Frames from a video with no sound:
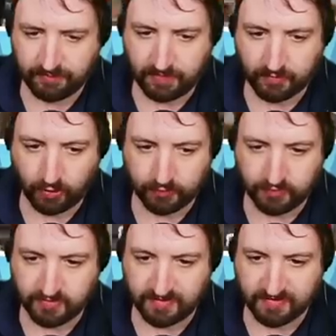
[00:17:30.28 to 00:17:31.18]
this place
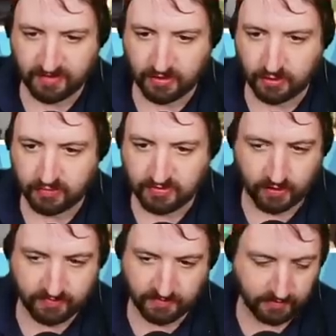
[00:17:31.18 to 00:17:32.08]
also just needs a good old
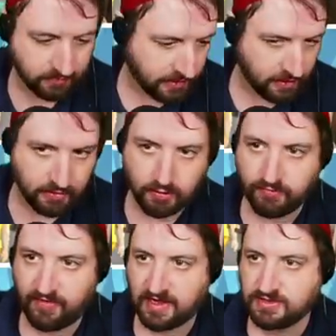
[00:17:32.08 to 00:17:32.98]
dusting. You know, an
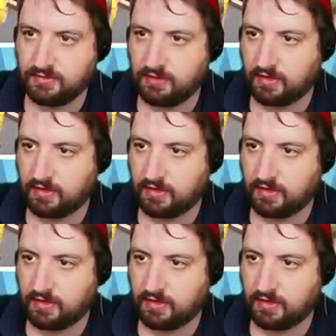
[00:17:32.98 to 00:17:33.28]
old-fashioned